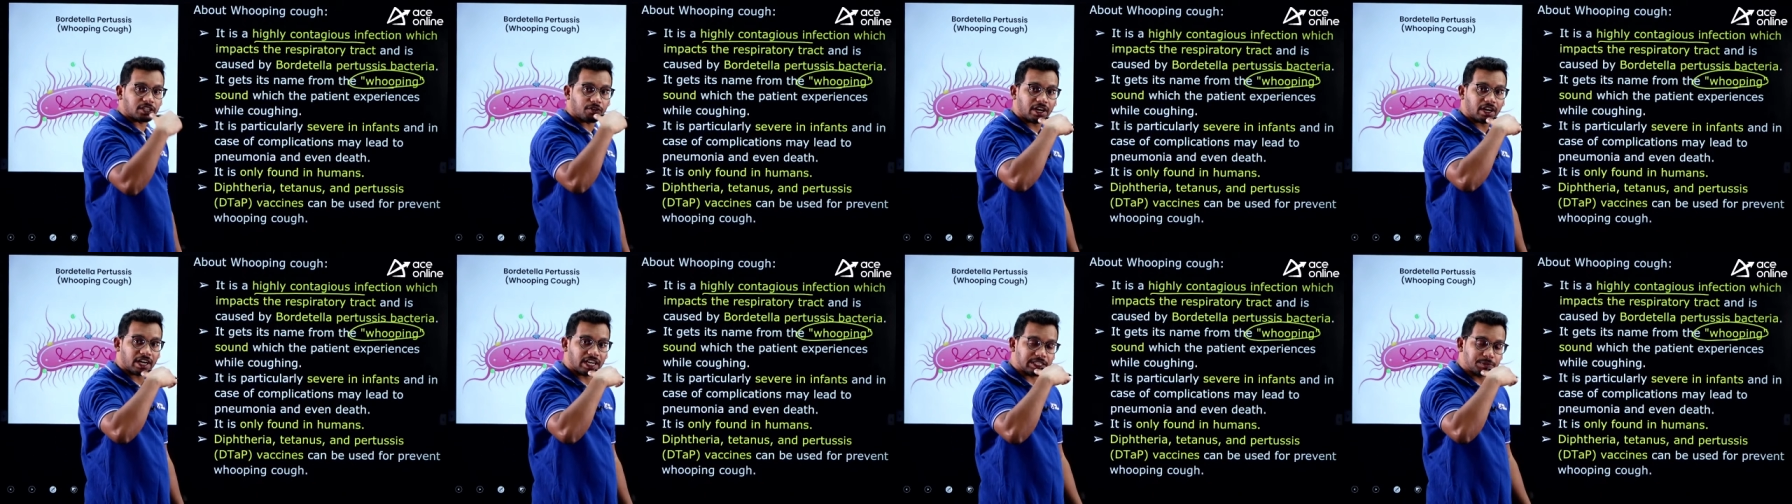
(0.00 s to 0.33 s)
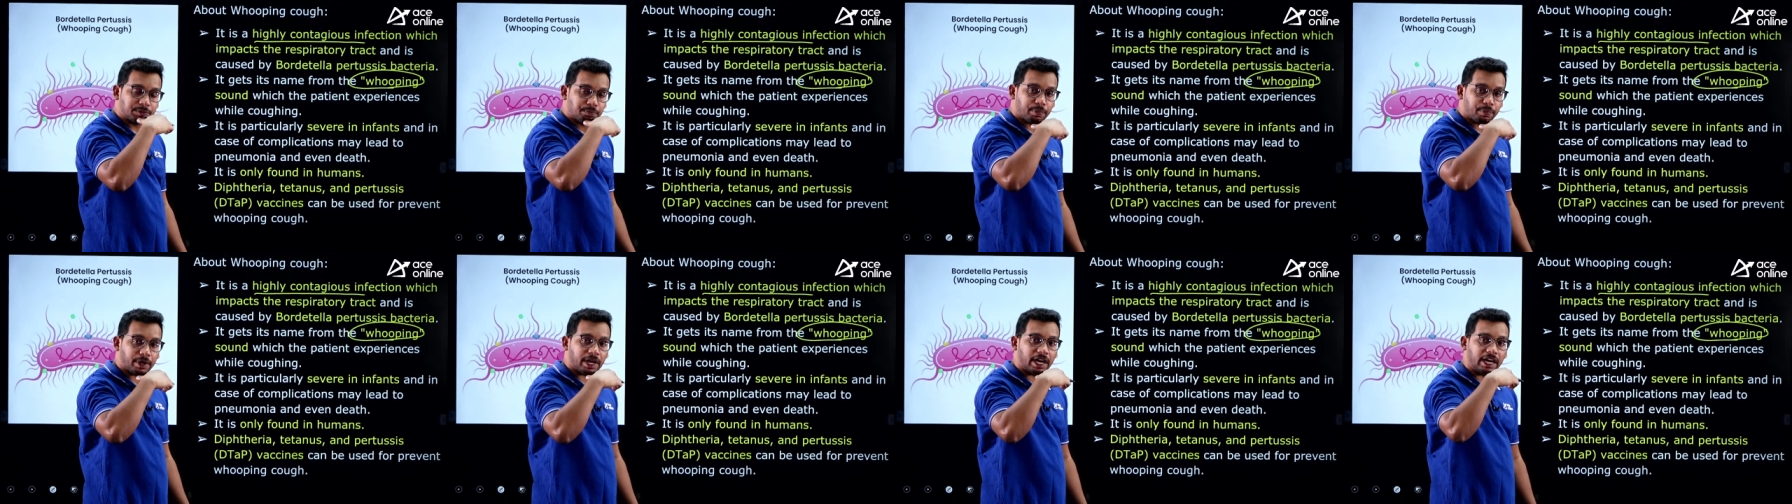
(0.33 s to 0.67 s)
our
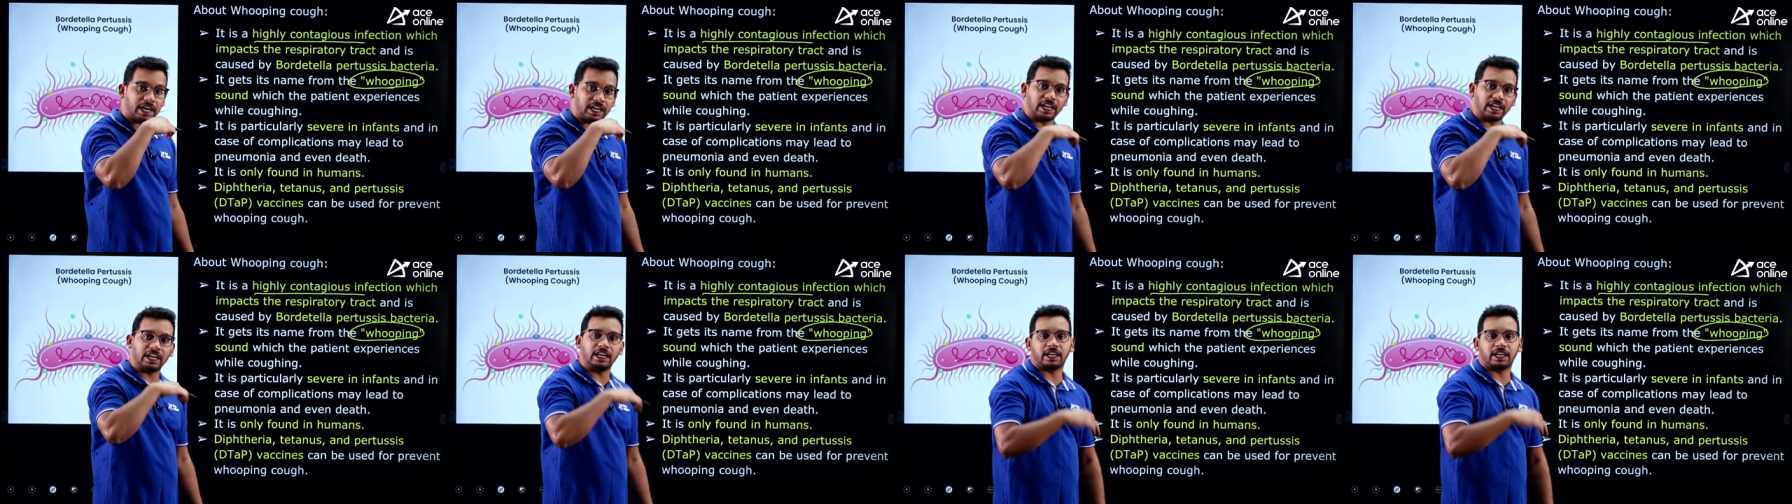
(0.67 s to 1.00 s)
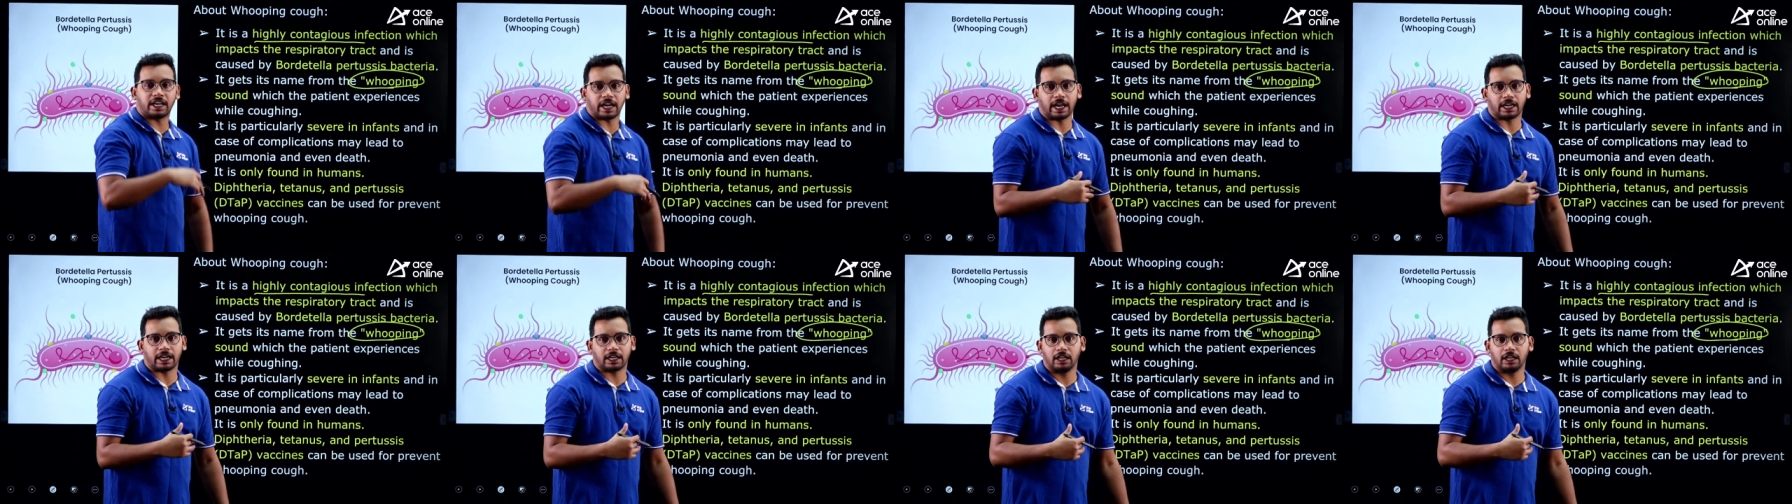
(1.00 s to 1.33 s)
respiratory
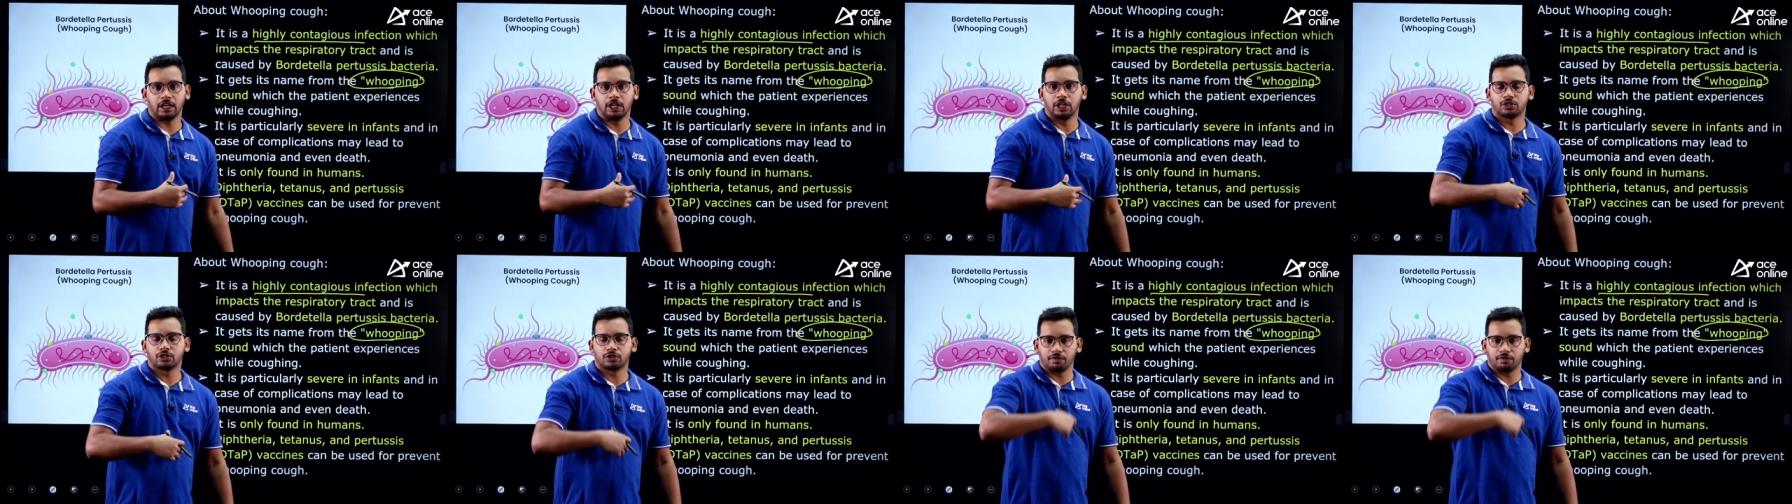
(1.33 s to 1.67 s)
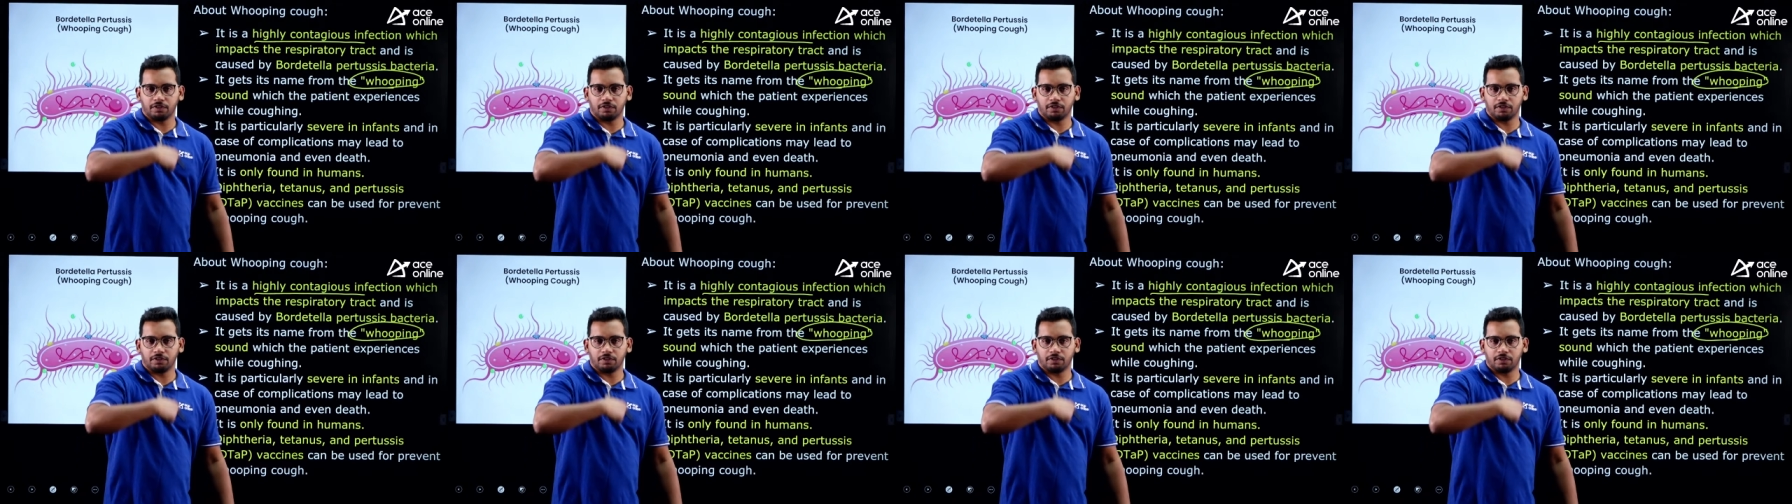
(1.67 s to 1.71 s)
tract. So,